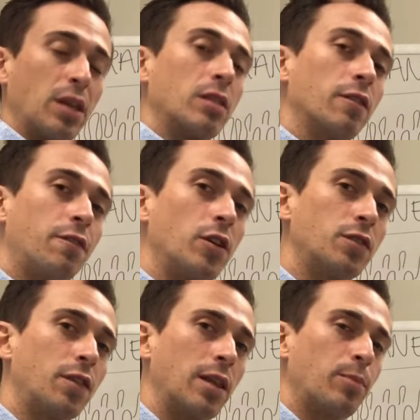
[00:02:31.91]
The
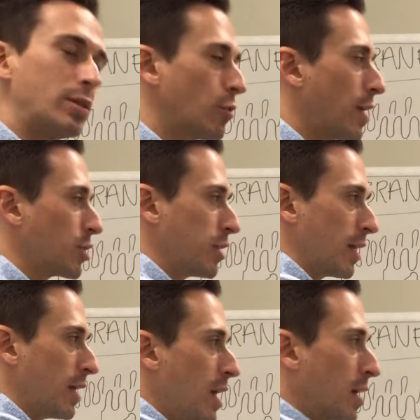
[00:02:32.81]
phospholipids are
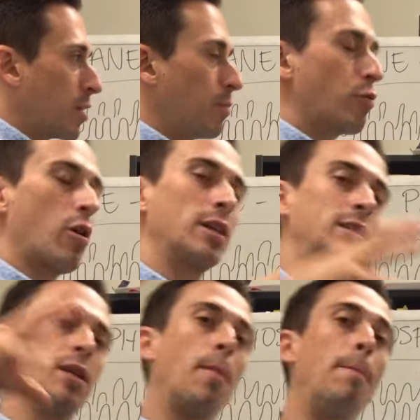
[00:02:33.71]
actually comprised
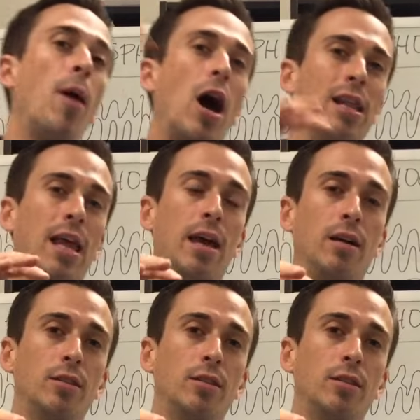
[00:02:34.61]
in a bilayer.